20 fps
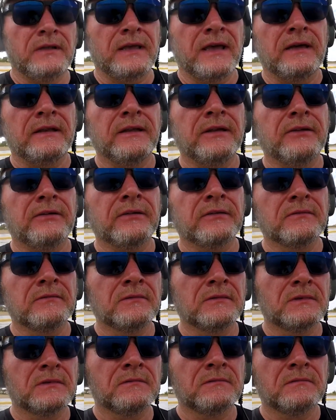out here in
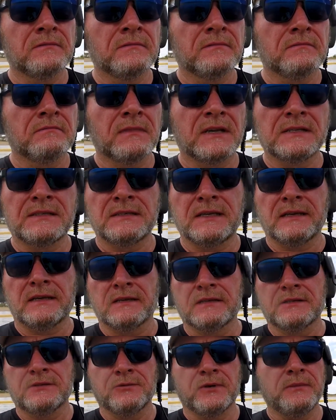my
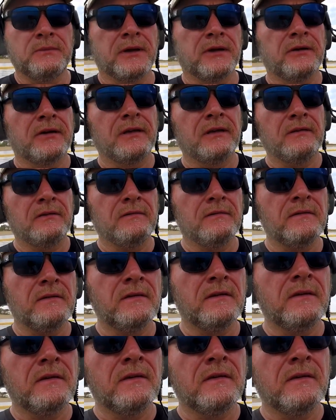second swim area,
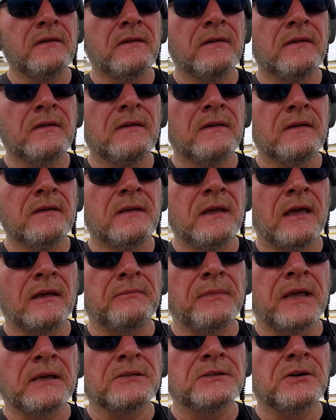out
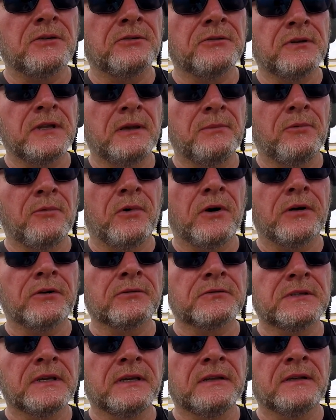about shoulder deep water,
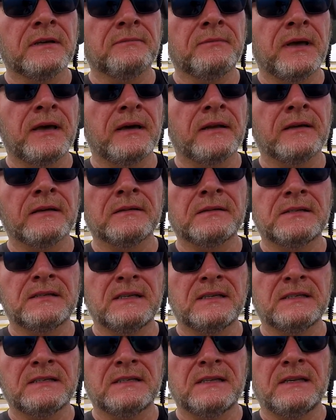it's getting about a
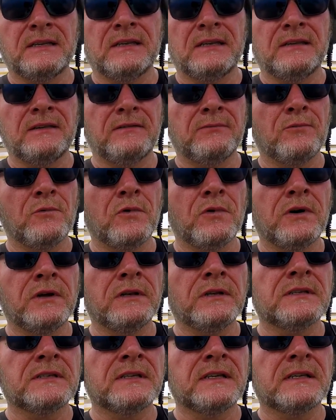sixty-one
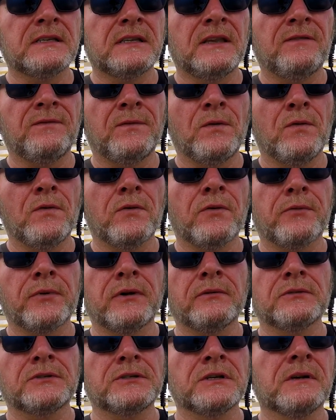to sixty-four,
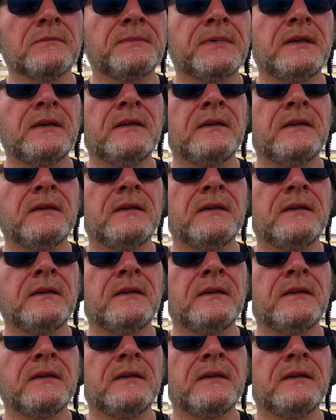real jumpy.